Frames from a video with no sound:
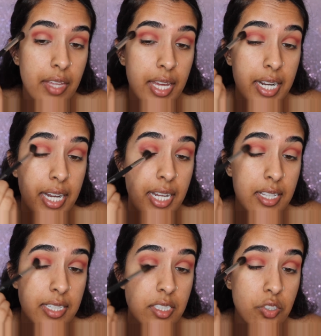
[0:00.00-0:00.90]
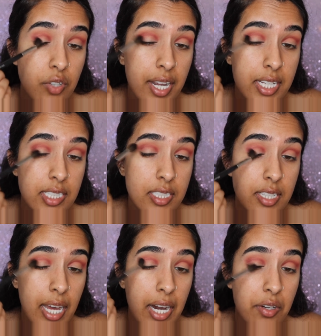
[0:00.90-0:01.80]
And I kind of like to drag it into
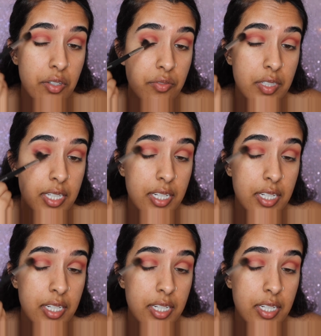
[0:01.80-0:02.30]
the outer V